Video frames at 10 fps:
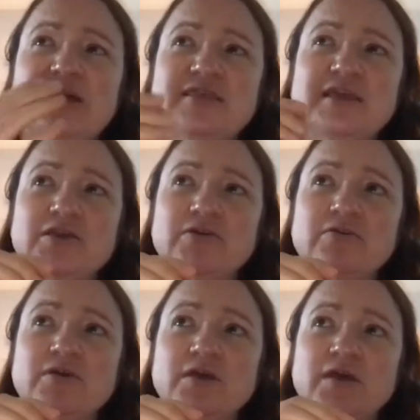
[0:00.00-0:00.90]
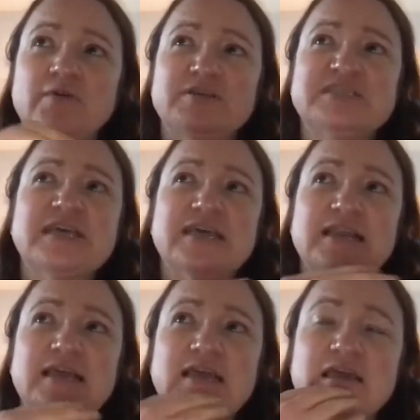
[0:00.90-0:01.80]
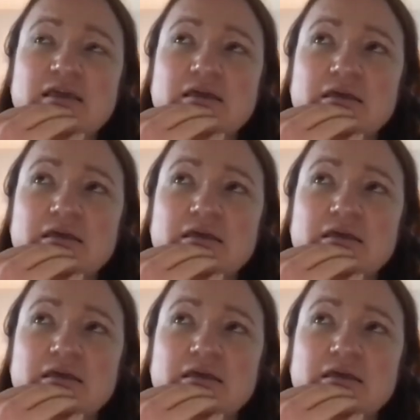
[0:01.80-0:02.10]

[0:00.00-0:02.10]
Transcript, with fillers: I think you particularly